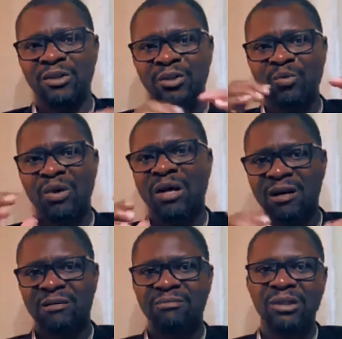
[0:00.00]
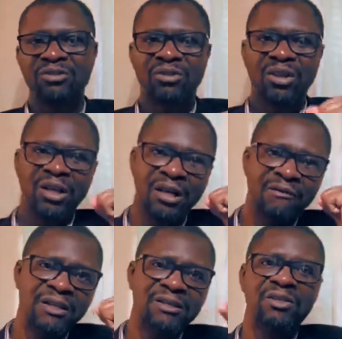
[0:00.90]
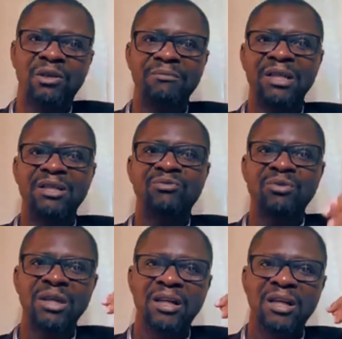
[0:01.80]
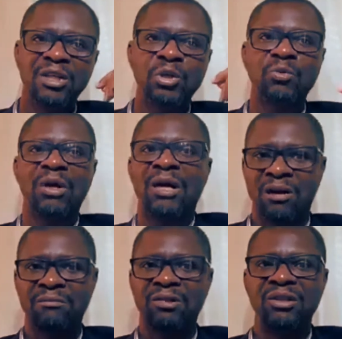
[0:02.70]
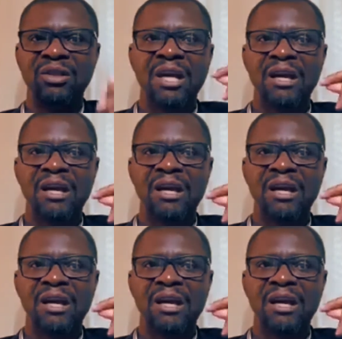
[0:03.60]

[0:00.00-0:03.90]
You will accomplish. If it's in your ministry, you will accomplish.